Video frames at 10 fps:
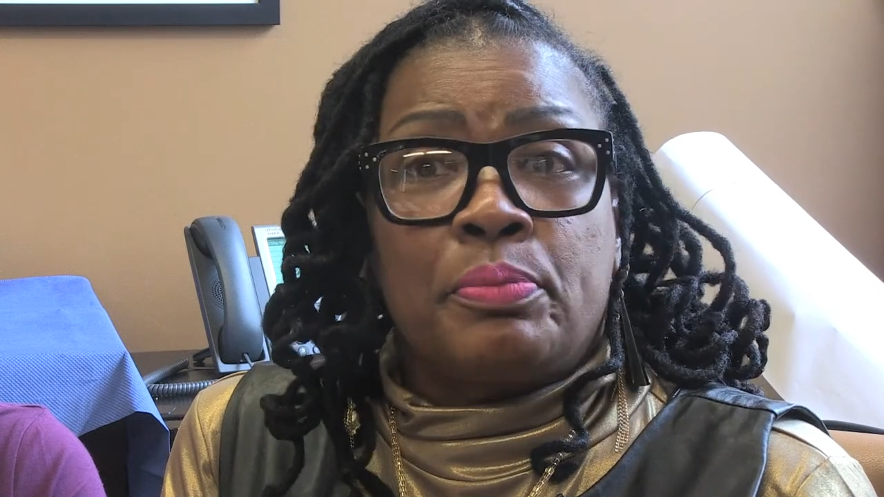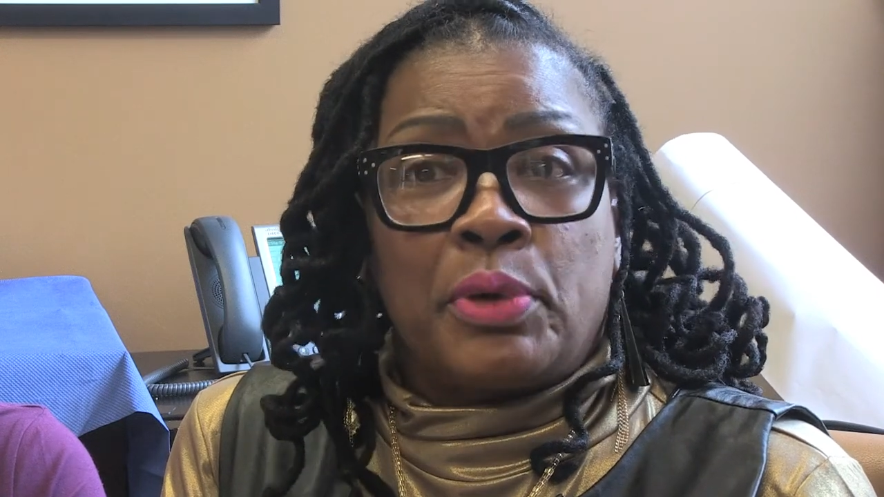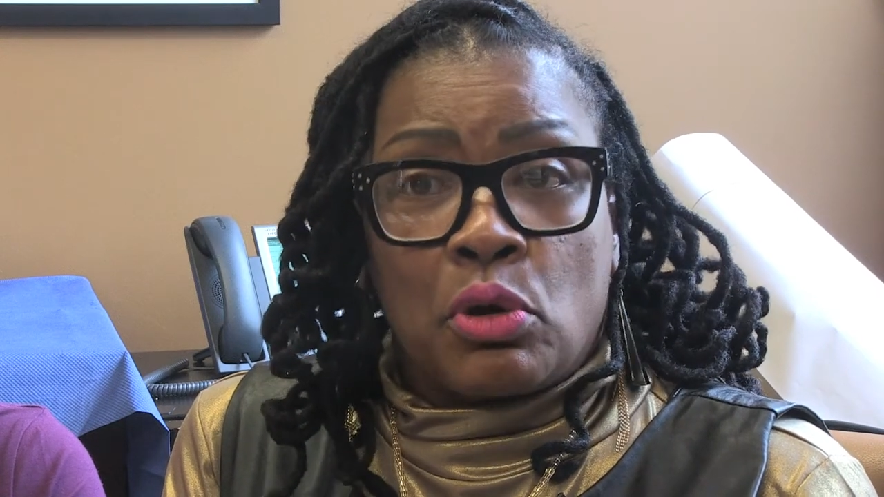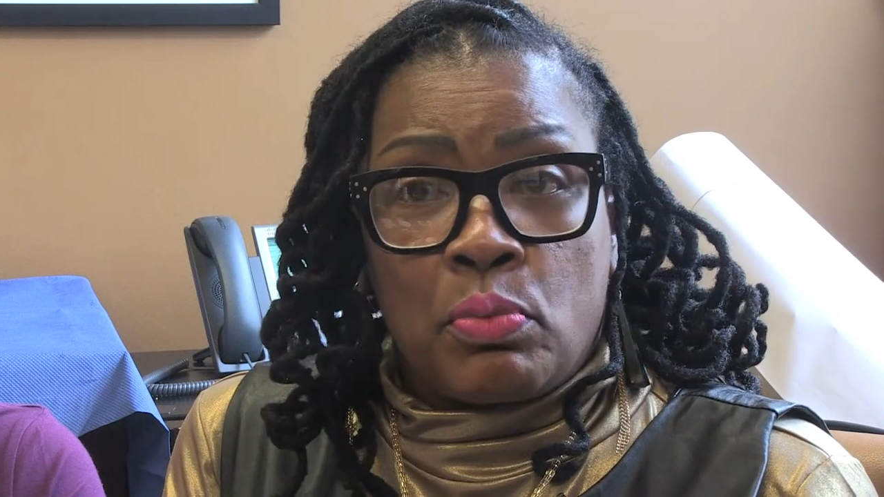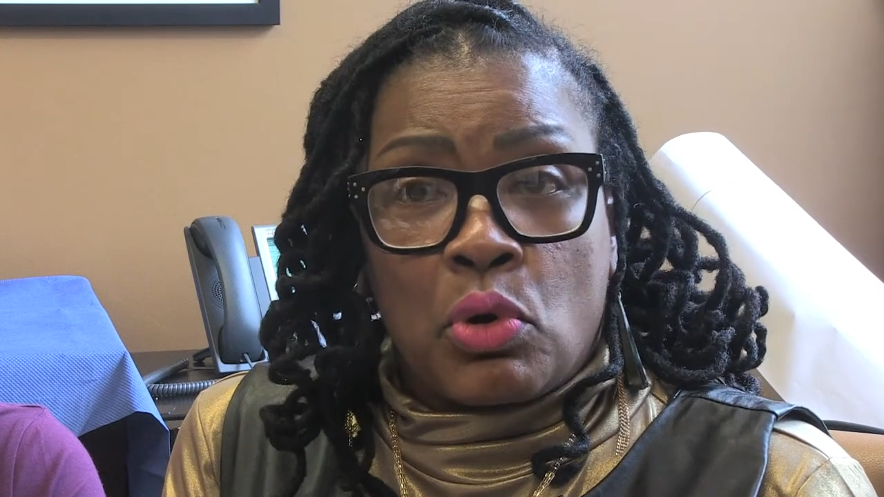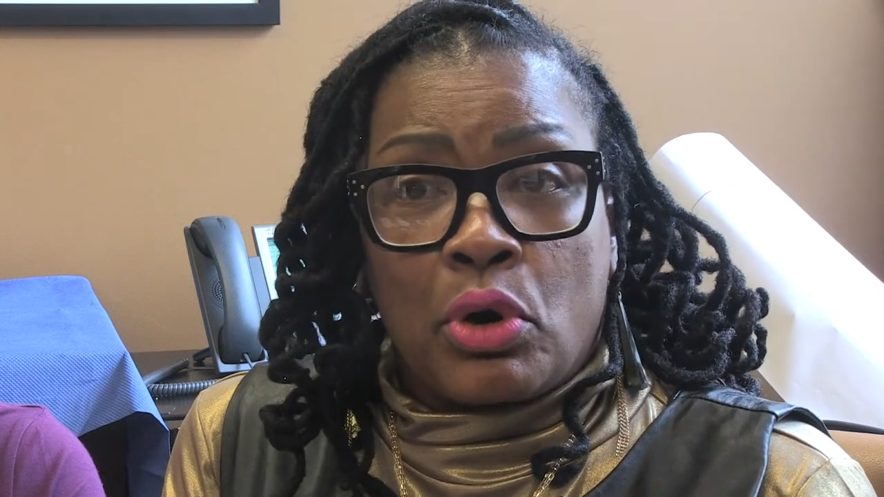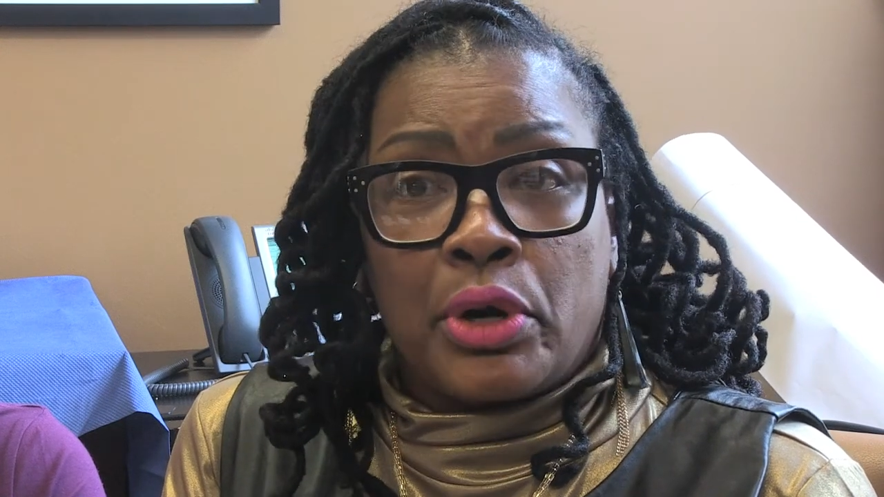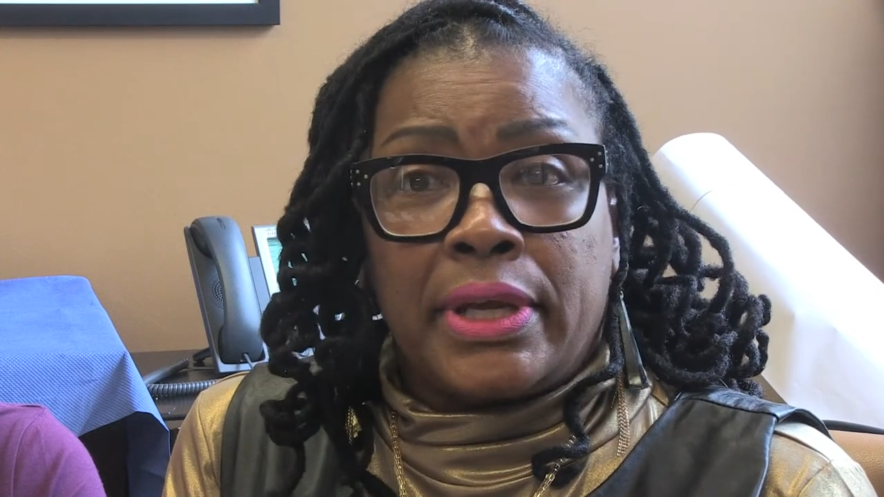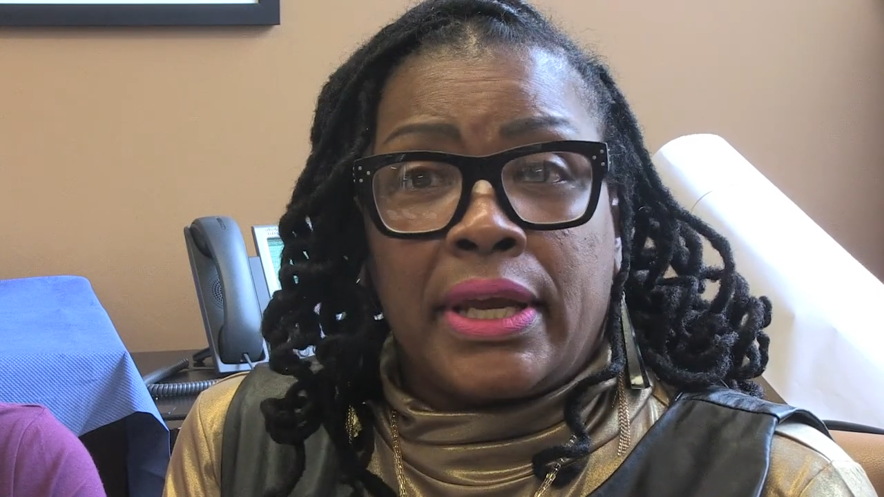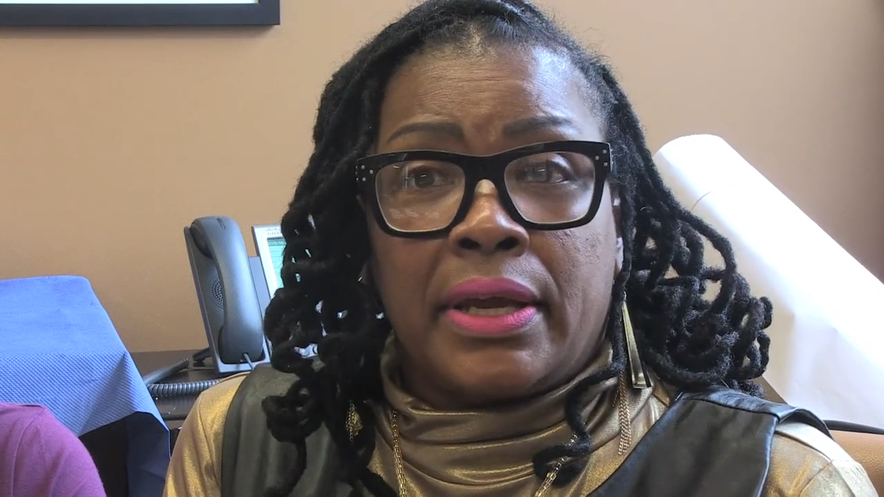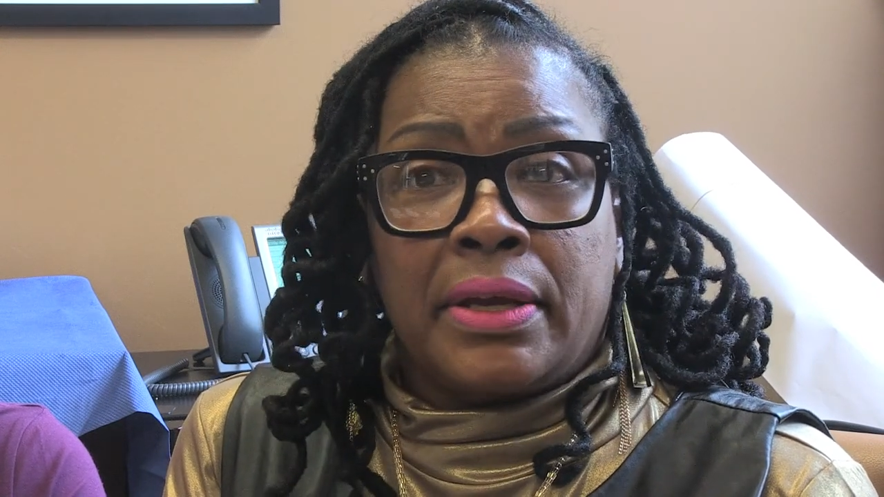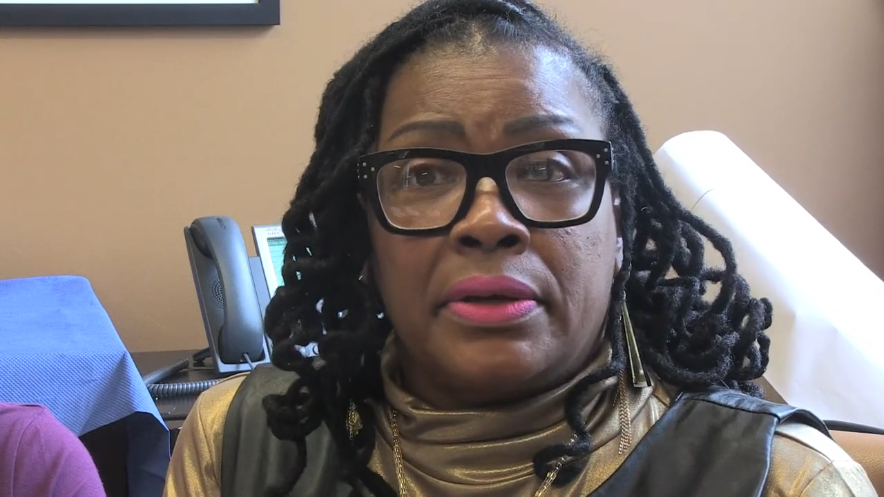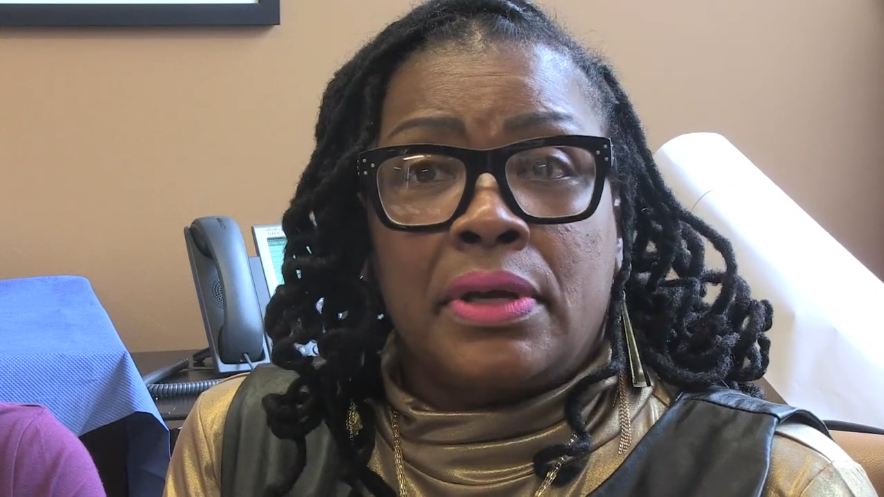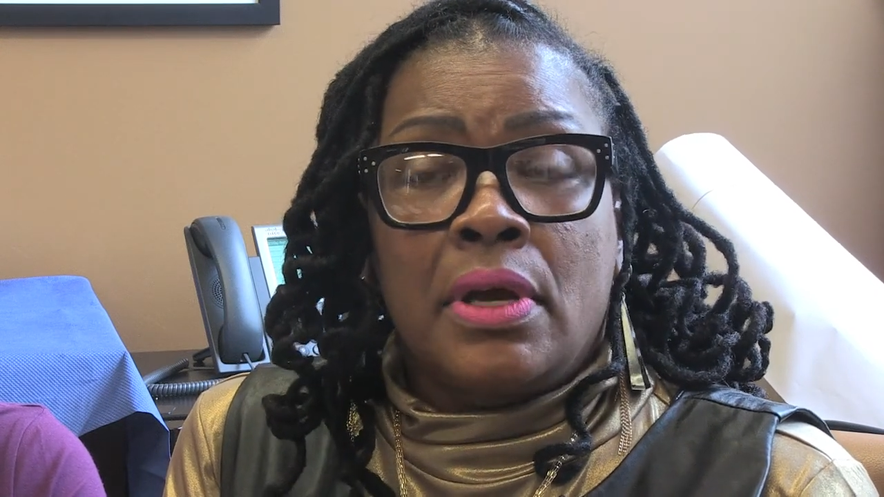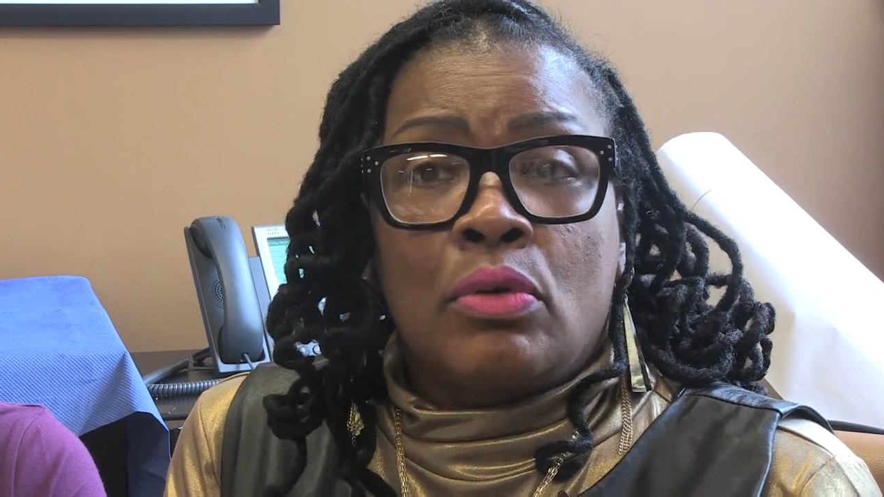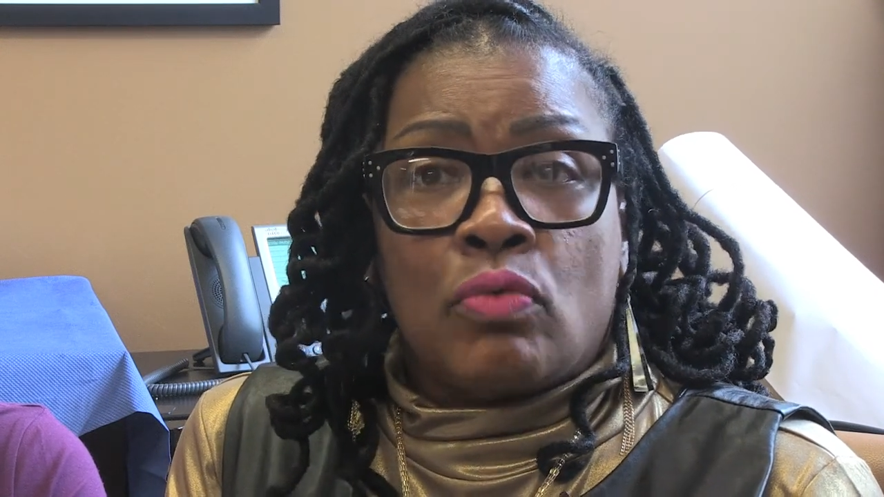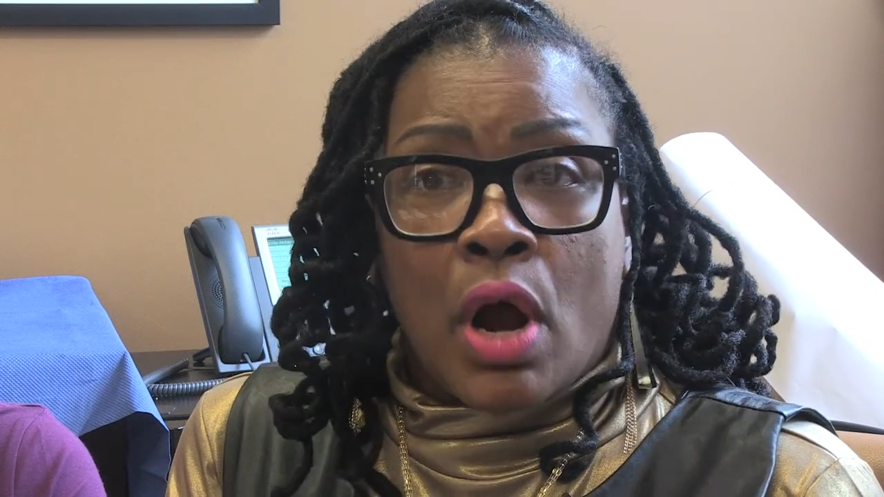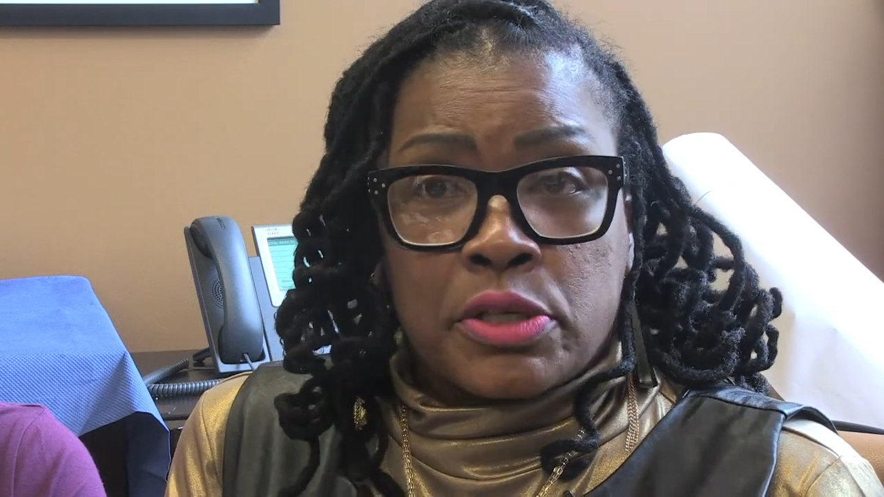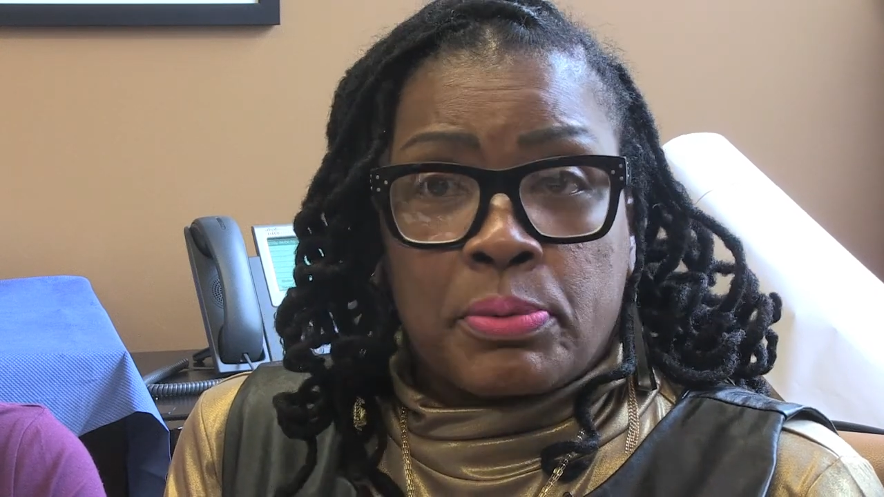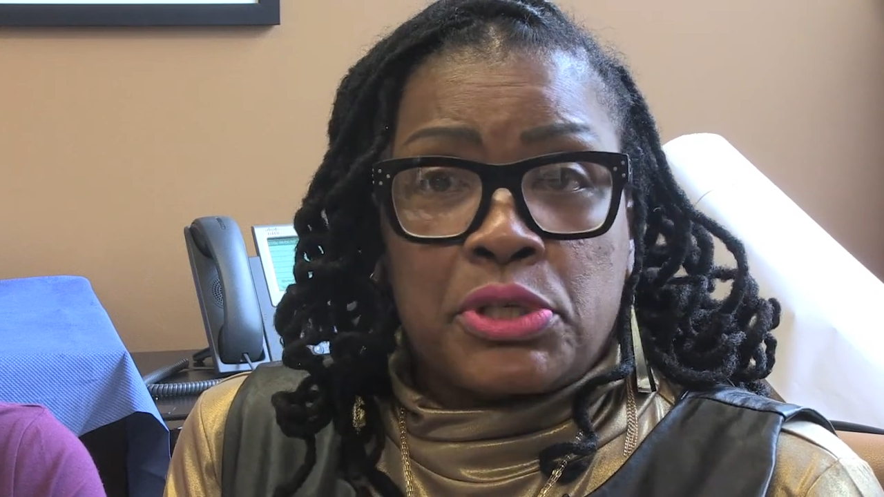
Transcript: a billboard in Roxbury,